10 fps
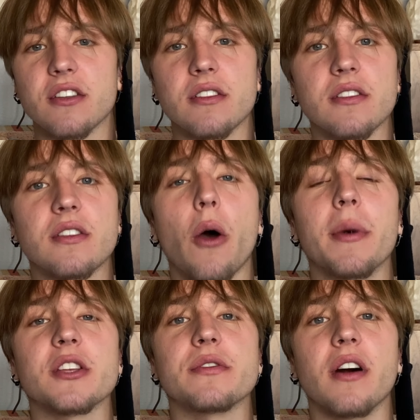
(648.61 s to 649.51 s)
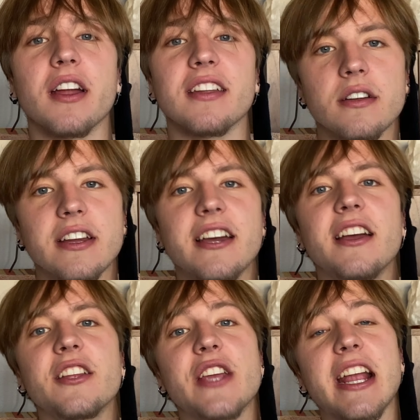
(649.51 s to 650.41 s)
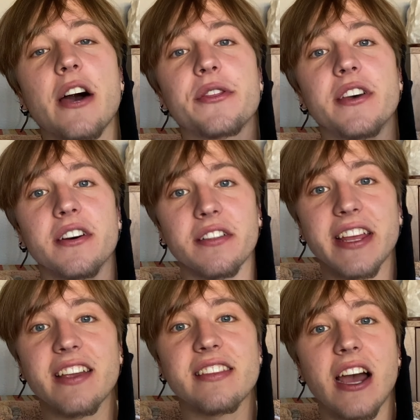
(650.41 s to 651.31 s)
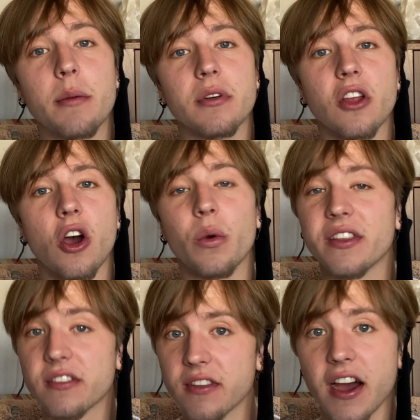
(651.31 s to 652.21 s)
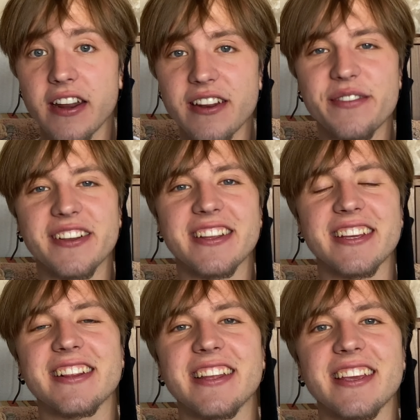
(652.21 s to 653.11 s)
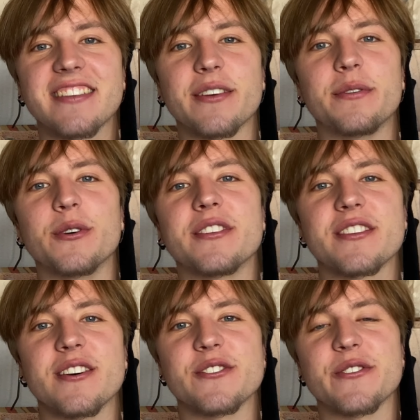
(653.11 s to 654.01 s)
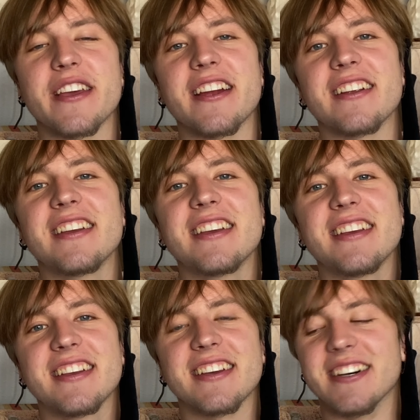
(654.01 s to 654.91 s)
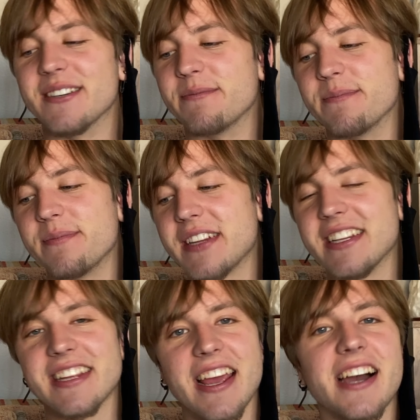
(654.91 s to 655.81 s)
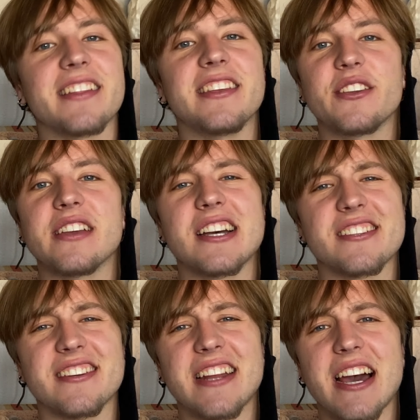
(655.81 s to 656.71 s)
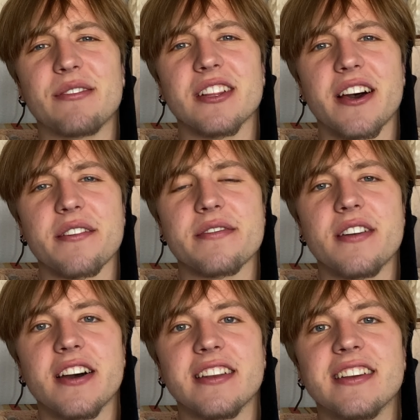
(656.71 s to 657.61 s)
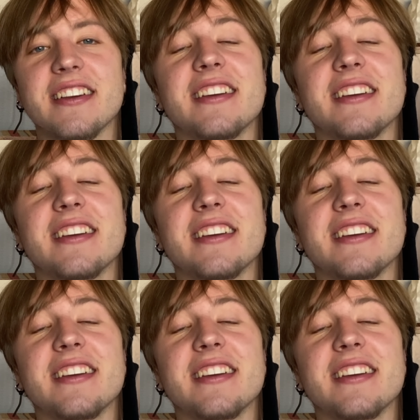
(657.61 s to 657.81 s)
So much fun. Check out the link down below. It's not an affiliate link, so full disclosure there. And yeah, I think you guys are gonna have a lot of fun.